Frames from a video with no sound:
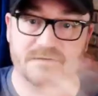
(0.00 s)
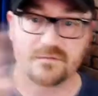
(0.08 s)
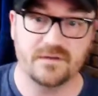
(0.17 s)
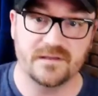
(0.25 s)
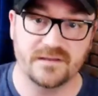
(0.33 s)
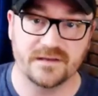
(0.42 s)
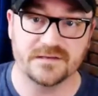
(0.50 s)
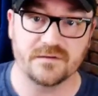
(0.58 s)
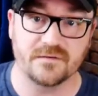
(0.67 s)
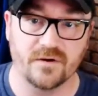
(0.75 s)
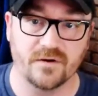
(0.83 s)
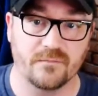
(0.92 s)
three things are
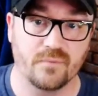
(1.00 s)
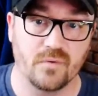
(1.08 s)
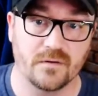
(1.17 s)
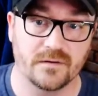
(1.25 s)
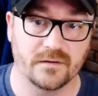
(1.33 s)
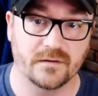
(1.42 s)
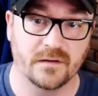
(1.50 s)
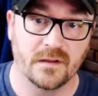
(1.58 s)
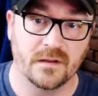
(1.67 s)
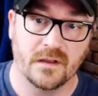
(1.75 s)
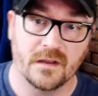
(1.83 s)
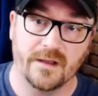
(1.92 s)
very important
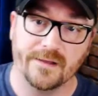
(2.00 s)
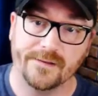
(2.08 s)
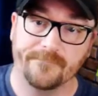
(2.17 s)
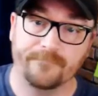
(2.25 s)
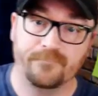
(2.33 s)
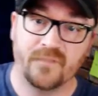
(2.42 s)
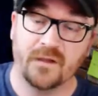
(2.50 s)
um,